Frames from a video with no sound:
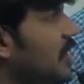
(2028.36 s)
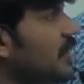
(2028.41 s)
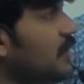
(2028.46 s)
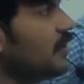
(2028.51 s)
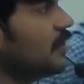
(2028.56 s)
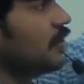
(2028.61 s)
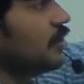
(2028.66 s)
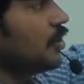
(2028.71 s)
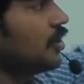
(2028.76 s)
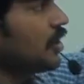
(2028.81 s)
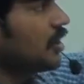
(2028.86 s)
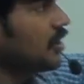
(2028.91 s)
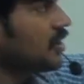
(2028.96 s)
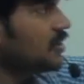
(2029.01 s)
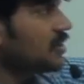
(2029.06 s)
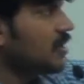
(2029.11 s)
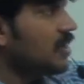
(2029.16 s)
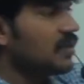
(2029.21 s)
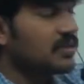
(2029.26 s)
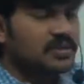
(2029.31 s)
why it
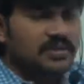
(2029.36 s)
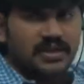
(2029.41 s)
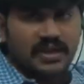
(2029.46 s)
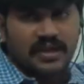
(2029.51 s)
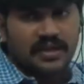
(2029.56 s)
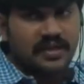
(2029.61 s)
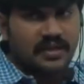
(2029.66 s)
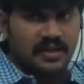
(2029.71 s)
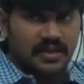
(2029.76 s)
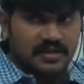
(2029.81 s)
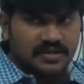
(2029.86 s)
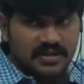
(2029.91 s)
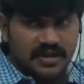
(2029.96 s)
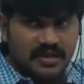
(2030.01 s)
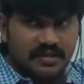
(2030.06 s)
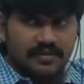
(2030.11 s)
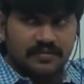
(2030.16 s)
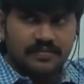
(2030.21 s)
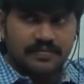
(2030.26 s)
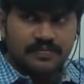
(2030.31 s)
is not static
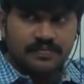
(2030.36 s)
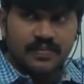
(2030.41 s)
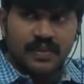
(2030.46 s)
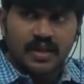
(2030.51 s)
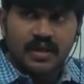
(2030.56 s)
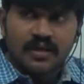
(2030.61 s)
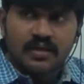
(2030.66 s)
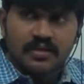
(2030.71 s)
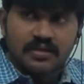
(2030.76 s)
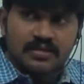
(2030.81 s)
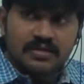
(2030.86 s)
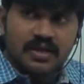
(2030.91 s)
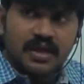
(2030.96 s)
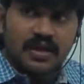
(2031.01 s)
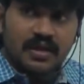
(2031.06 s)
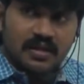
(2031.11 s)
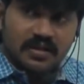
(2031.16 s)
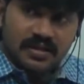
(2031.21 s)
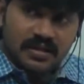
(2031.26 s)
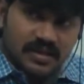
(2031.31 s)
nested.
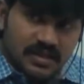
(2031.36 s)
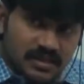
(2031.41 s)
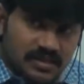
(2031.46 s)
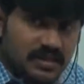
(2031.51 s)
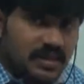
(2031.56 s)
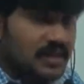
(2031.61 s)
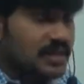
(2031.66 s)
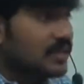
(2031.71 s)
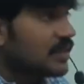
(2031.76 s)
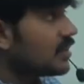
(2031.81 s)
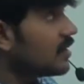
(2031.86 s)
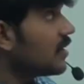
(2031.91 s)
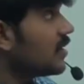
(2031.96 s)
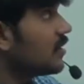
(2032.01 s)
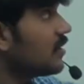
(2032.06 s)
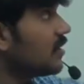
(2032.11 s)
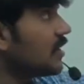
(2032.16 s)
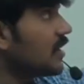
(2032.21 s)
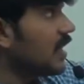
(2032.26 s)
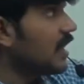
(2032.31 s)
Sir, is it
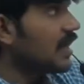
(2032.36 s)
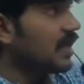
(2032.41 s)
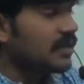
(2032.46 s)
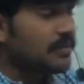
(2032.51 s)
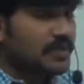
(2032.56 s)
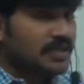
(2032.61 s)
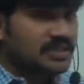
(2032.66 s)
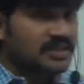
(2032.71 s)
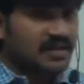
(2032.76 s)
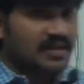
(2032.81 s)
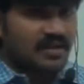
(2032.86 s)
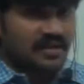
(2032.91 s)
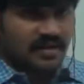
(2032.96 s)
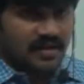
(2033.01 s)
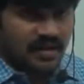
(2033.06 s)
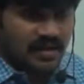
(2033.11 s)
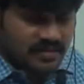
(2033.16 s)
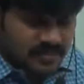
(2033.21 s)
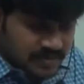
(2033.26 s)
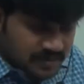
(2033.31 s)
anonymous inner
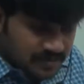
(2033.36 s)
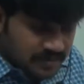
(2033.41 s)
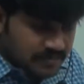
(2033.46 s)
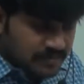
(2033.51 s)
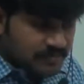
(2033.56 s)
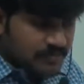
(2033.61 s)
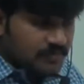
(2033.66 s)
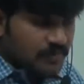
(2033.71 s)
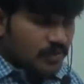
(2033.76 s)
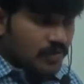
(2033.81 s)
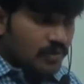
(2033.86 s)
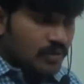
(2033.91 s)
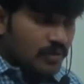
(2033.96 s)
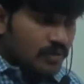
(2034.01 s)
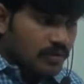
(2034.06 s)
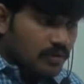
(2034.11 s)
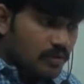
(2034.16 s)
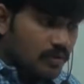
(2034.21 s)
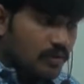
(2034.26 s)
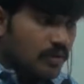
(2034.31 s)
class?
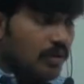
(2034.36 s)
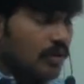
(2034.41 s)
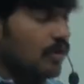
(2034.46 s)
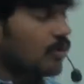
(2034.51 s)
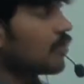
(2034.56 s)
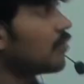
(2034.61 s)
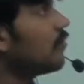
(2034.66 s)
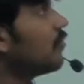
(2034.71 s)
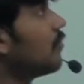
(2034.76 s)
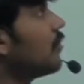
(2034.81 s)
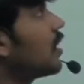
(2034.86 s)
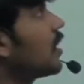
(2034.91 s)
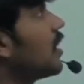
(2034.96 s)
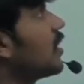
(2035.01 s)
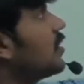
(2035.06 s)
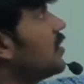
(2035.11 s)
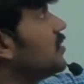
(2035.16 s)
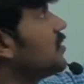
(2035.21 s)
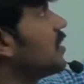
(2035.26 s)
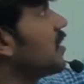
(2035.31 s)
No,
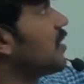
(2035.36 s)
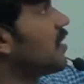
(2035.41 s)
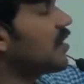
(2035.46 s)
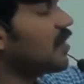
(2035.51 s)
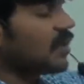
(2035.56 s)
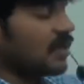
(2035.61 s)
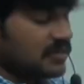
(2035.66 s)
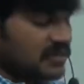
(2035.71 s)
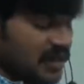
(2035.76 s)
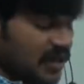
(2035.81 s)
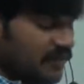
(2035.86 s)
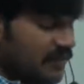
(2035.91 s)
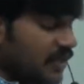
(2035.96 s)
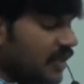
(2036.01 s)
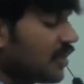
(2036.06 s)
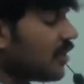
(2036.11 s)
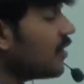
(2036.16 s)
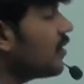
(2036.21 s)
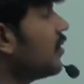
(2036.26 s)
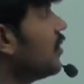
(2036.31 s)
because this inner class
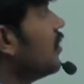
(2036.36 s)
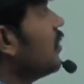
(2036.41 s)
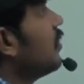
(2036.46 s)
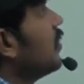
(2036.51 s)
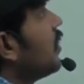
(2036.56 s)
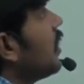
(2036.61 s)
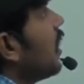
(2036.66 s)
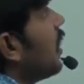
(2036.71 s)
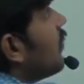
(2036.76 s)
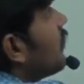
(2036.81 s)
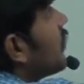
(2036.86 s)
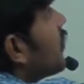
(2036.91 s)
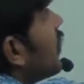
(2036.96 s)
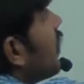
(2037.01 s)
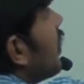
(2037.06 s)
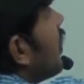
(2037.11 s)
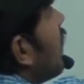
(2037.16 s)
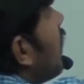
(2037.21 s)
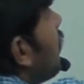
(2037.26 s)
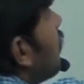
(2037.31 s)
having
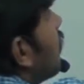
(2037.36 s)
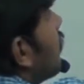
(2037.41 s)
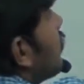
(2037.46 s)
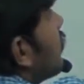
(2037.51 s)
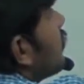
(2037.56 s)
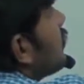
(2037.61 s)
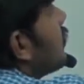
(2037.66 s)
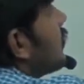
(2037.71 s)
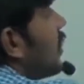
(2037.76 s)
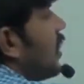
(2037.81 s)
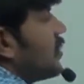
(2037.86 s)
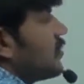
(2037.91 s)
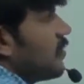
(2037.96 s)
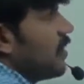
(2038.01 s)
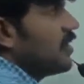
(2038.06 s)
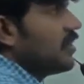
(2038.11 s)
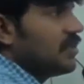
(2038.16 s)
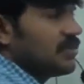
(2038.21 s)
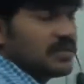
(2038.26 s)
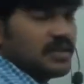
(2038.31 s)
the name, that's
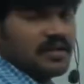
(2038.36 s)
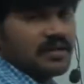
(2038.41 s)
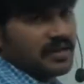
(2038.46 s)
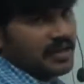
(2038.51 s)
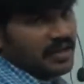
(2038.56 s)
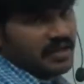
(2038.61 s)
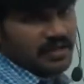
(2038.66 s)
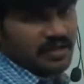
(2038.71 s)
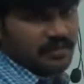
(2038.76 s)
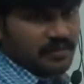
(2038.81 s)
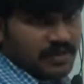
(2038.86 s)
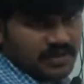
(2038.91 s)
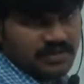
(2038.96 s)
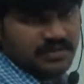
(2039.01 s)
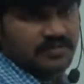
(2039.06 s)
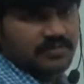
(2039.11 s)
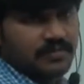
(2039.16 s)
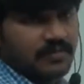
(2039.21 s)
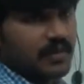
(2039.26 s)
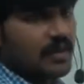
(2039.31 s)
why it is not
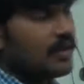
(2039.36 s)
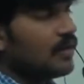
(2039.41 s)
anonymous.